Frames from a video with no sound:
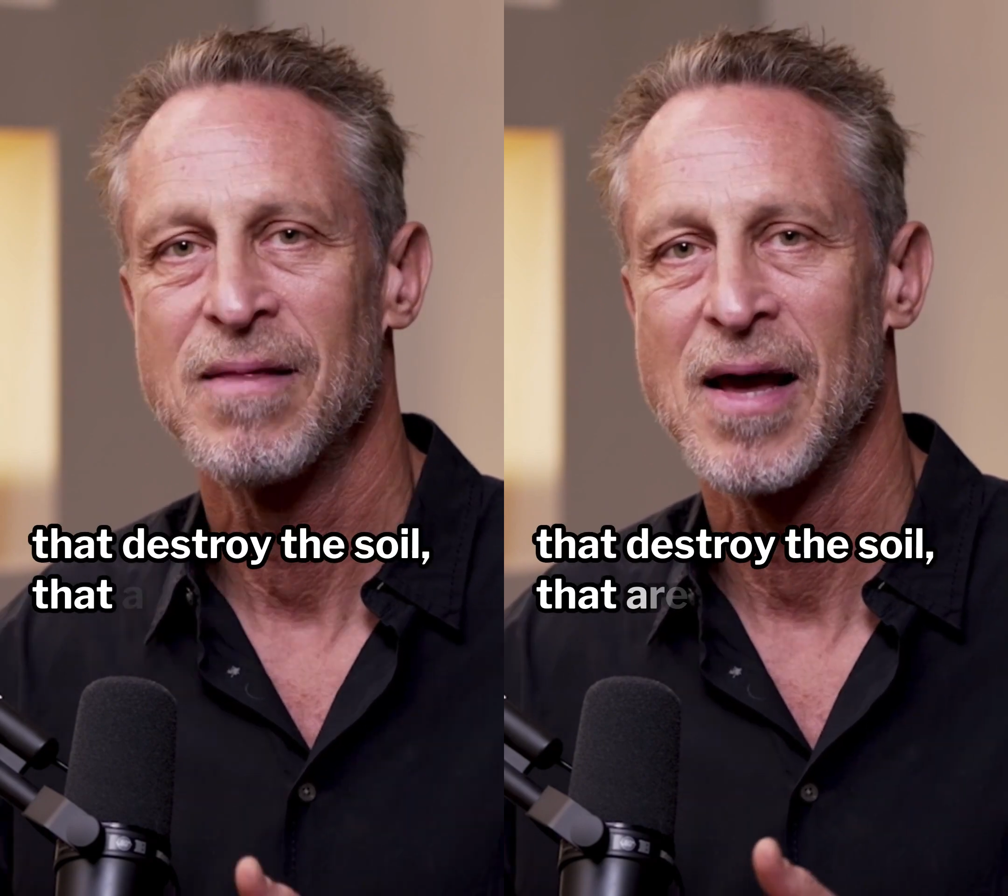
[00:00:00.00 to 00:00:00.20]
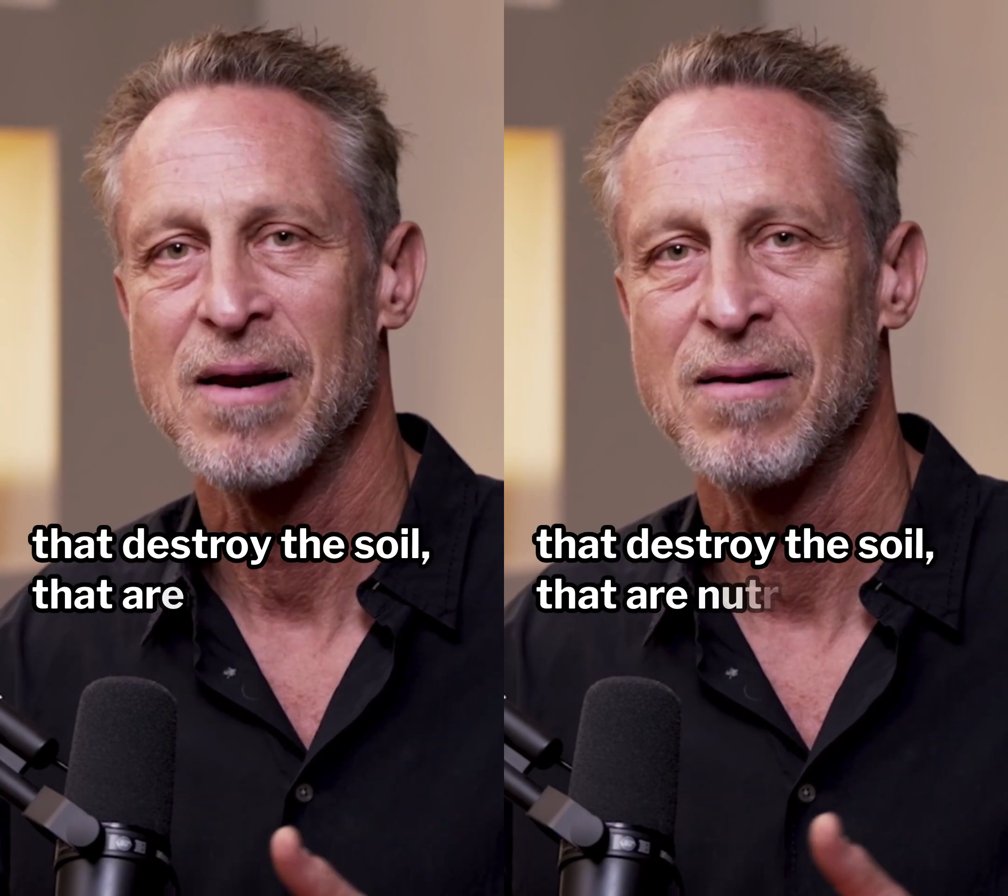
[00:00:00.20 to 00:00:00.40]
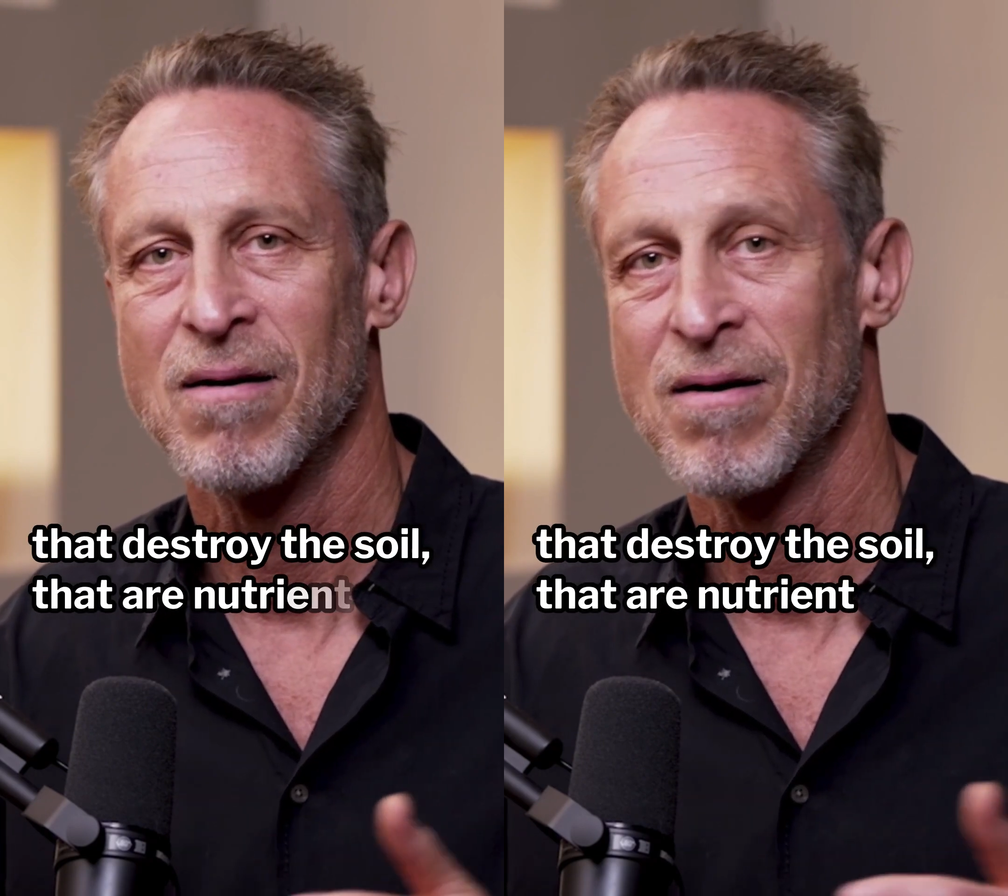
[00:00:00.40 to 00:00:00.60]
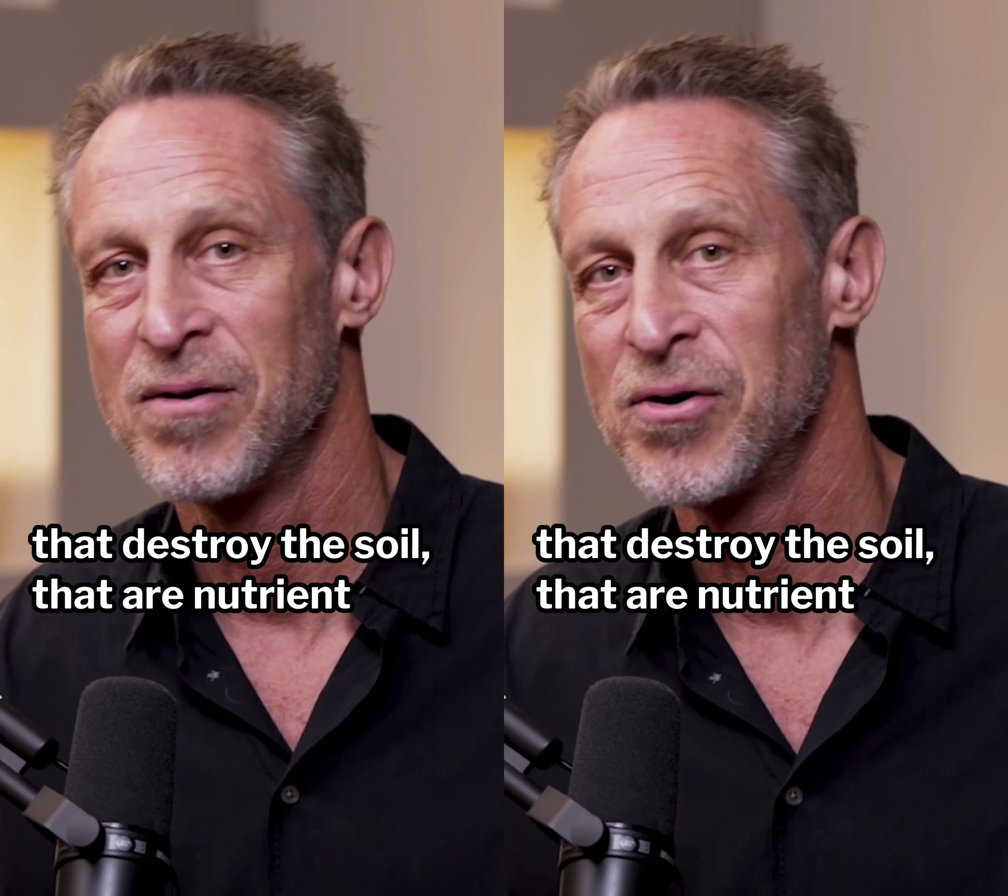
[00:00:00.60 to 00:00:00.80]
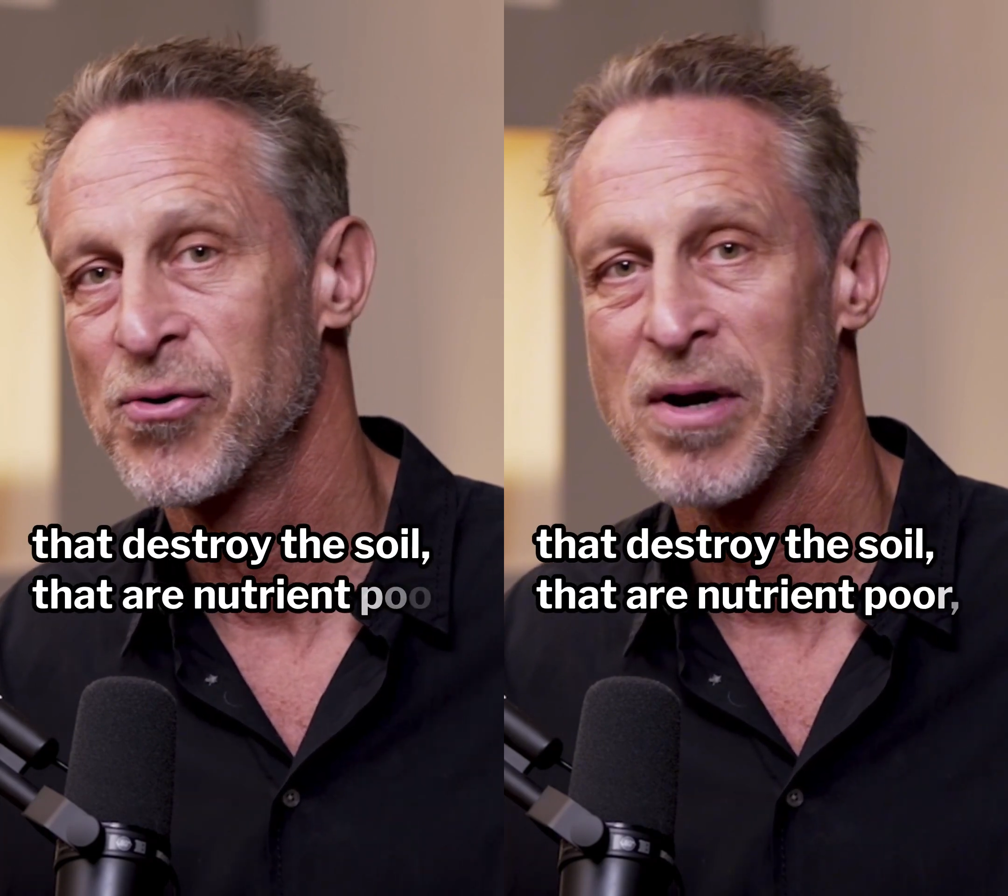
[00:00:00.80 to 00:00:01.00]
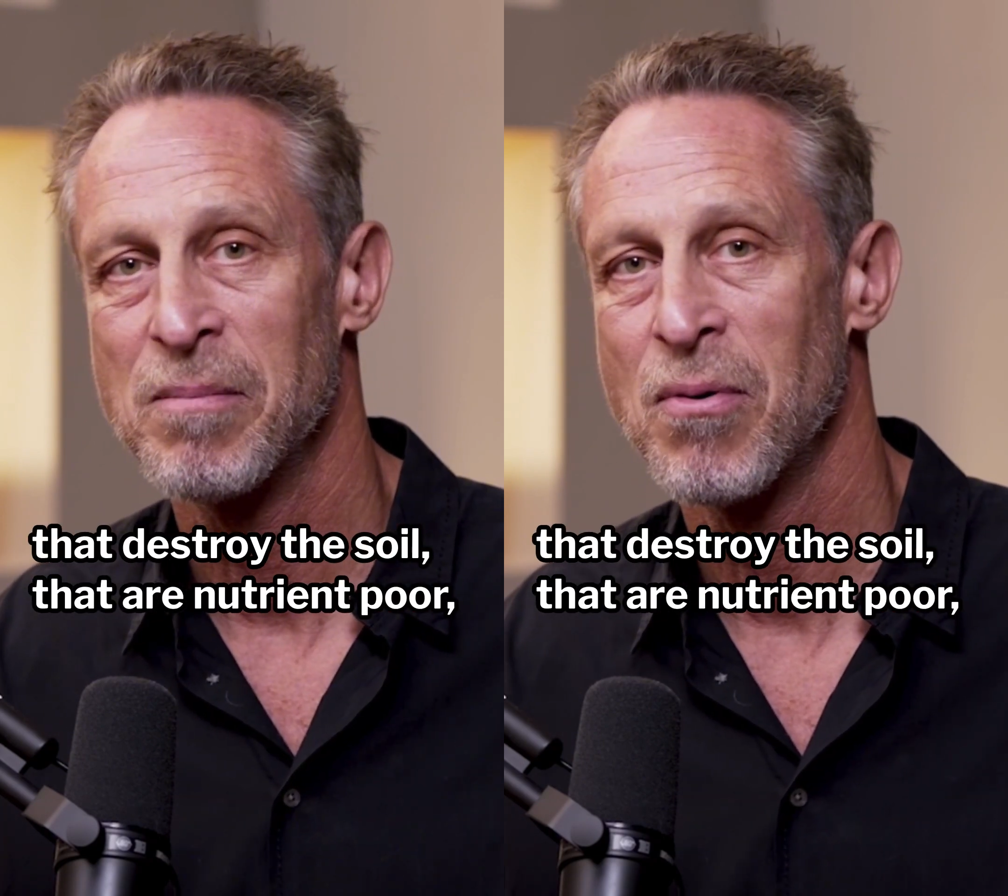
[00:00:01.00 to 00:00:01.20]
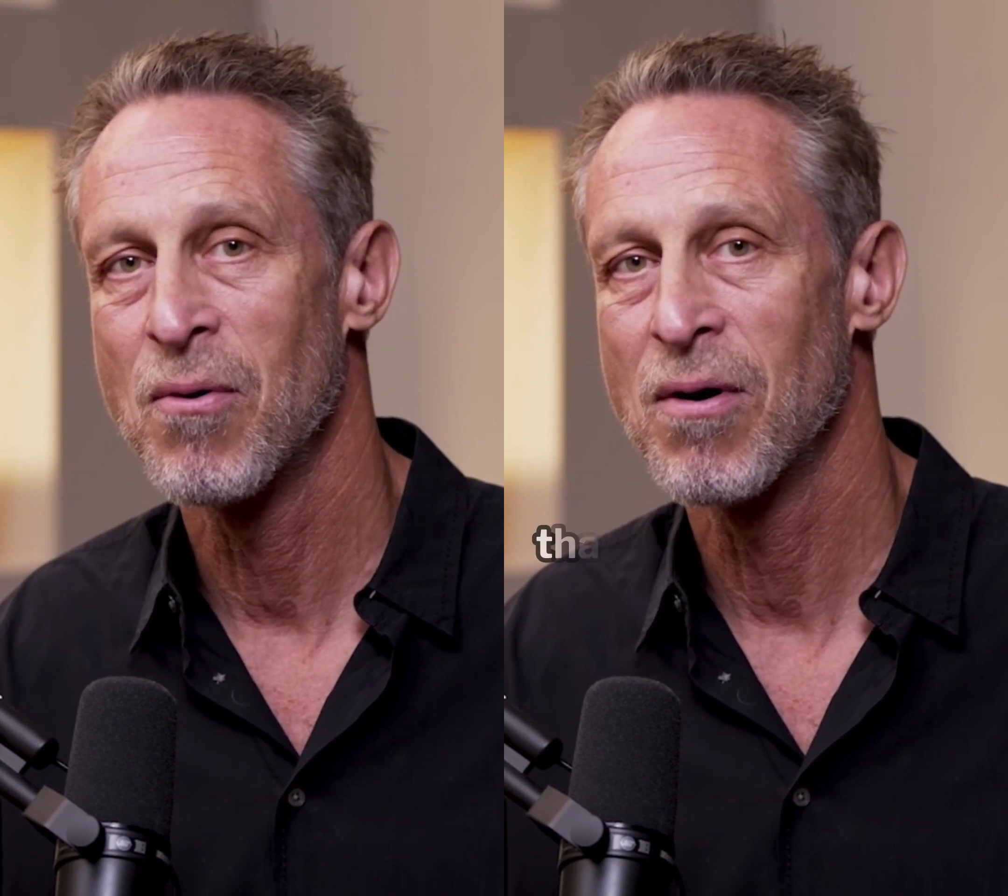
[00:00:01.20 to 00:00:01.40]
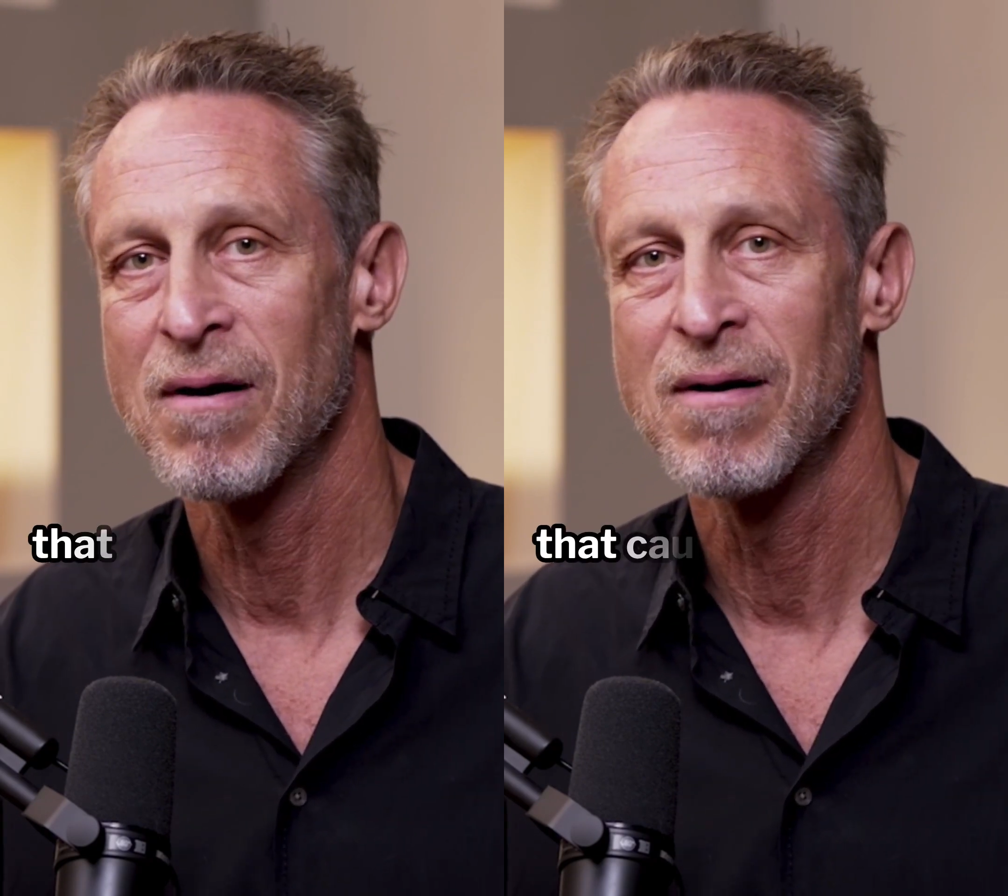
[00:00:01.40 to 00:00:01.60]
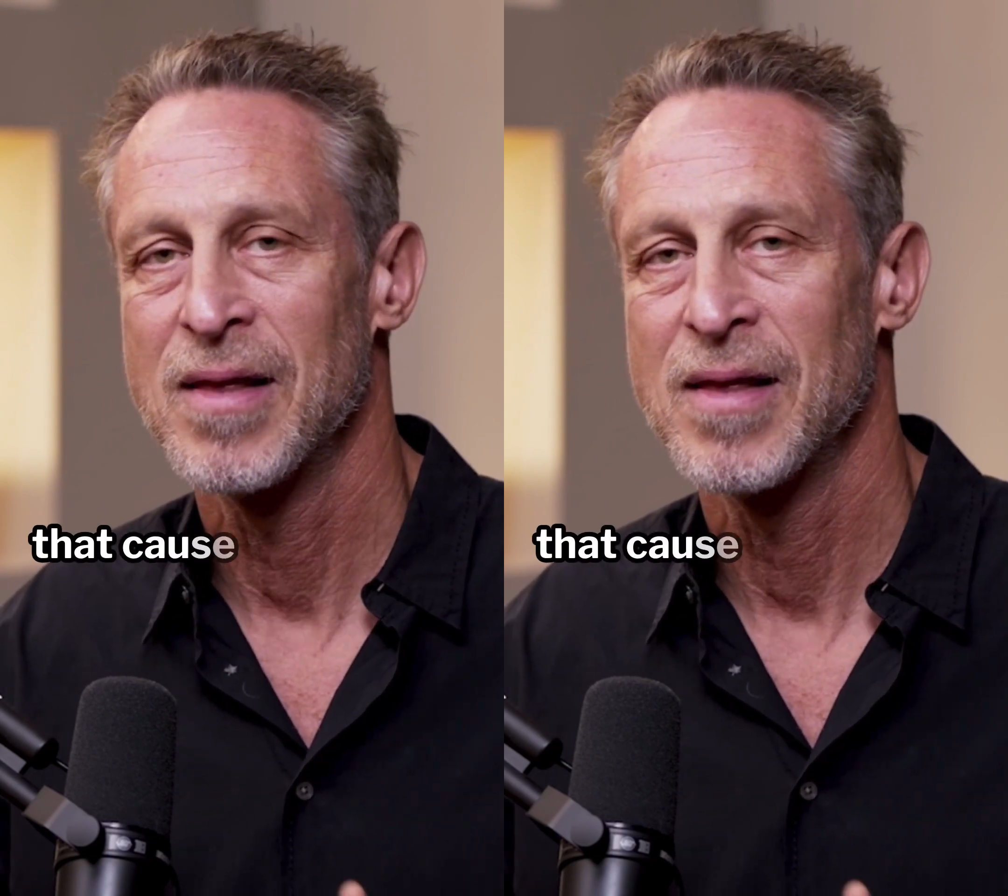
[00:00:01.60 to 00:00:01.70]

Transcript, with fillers: that are nutrient poor,